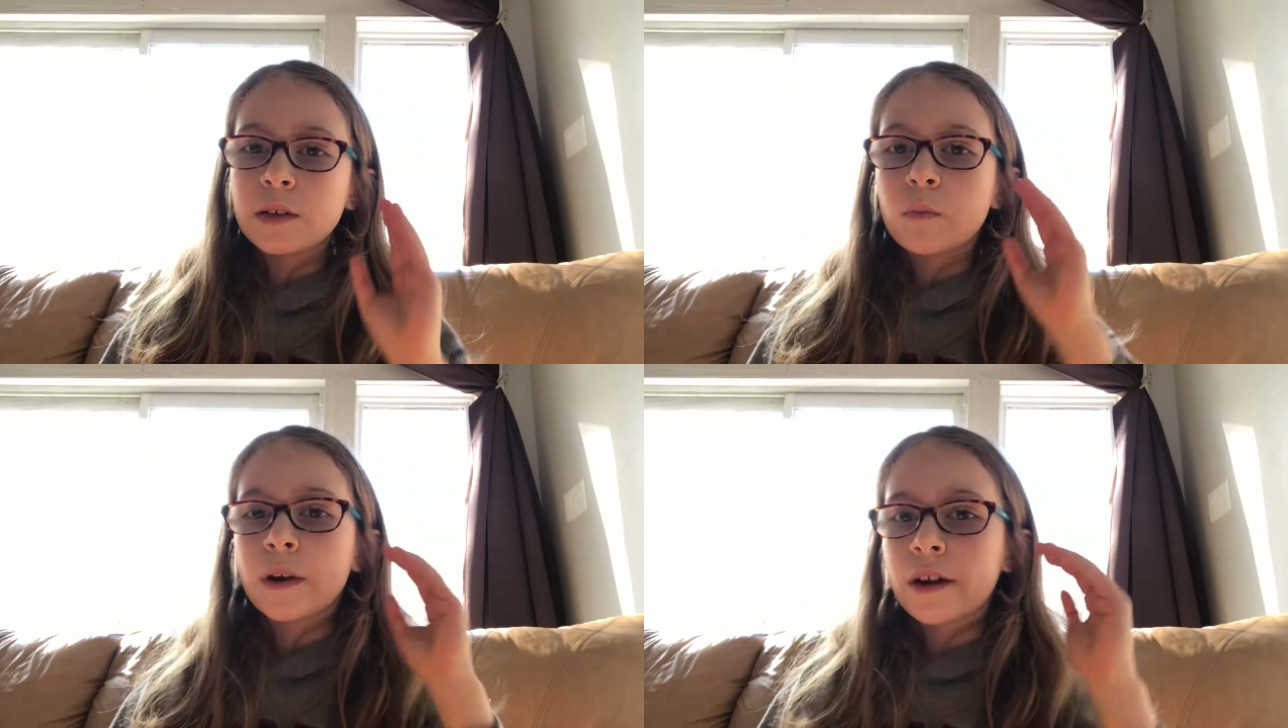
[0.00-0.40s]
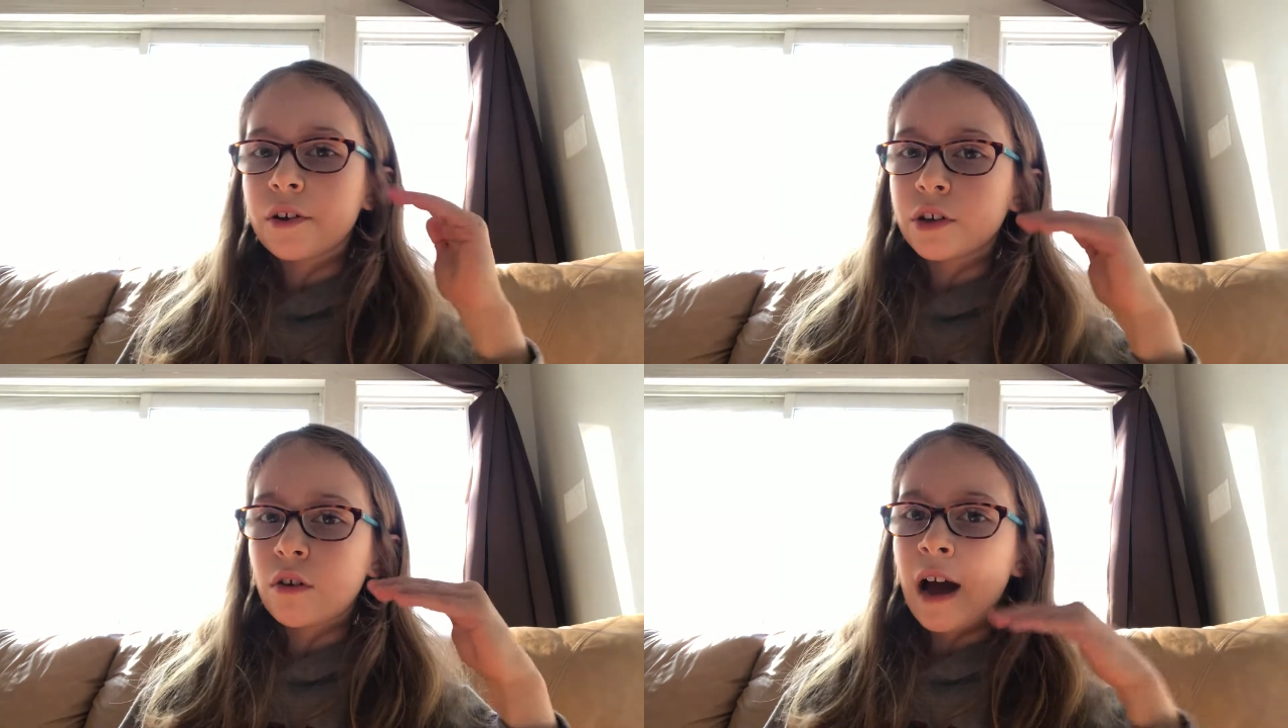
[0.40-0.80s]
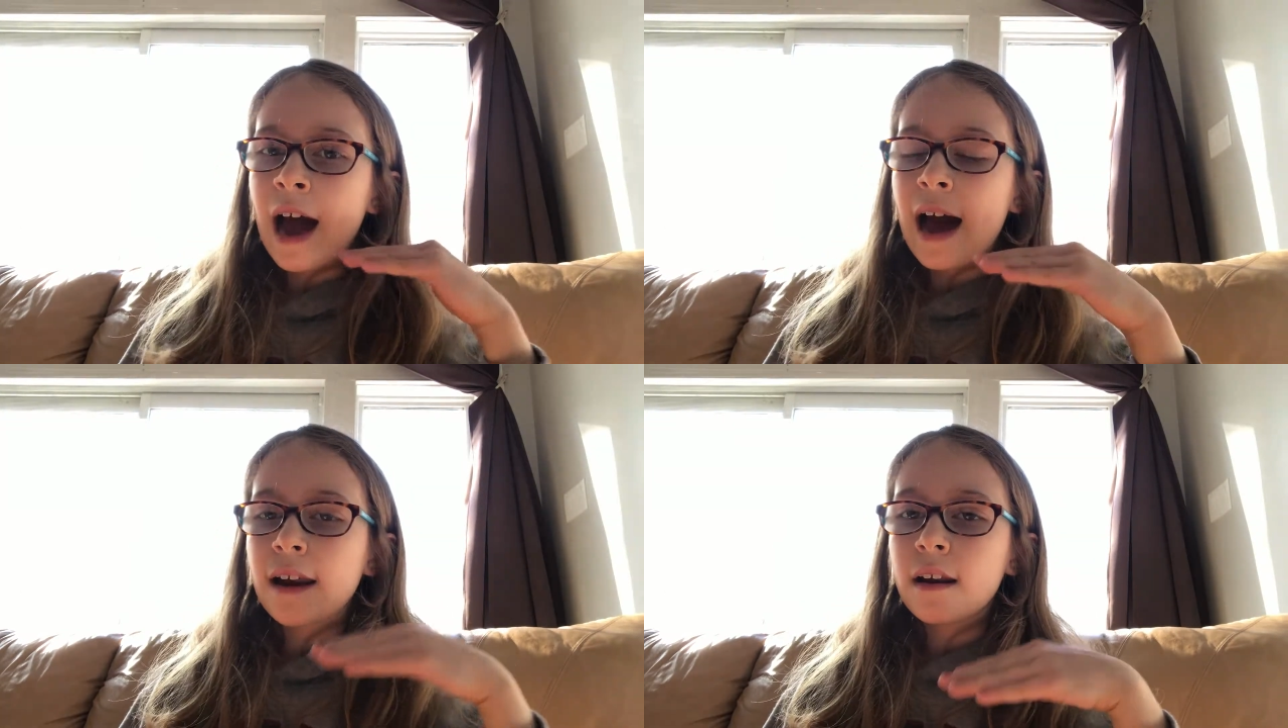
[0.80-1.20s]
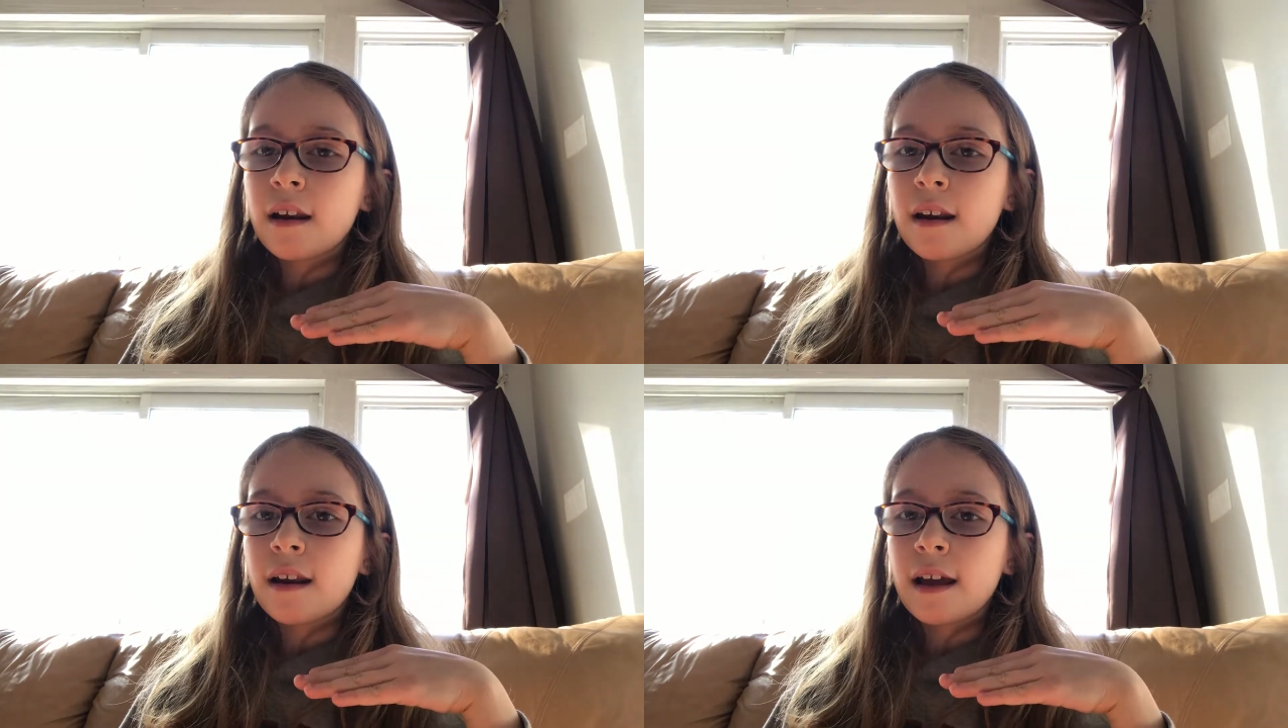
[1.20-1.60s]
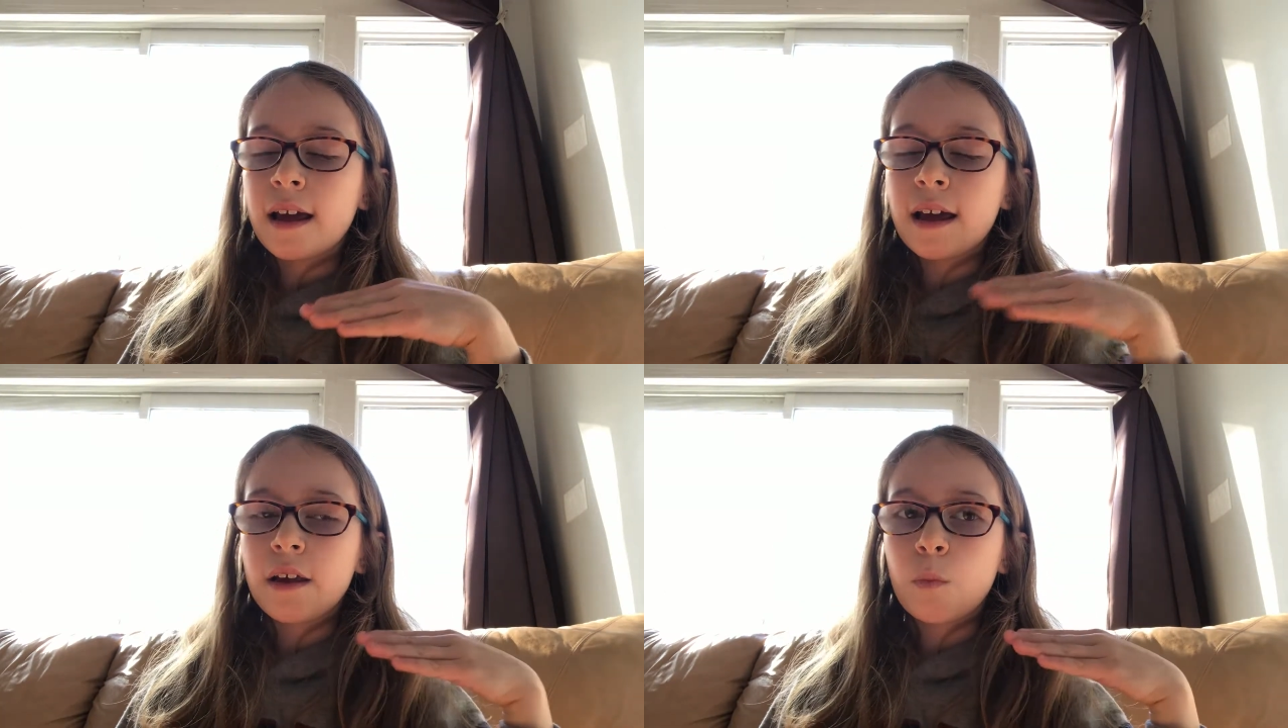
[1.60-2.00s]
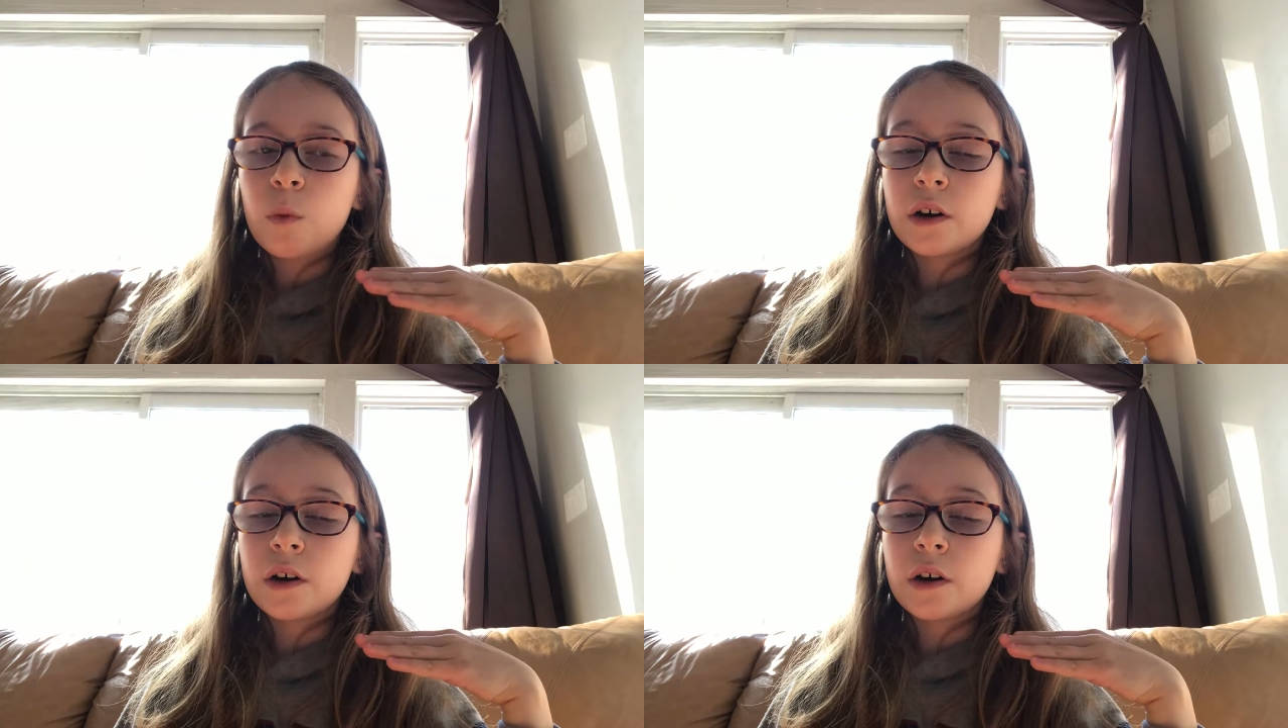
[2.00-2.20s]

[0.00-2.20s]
where you're at, and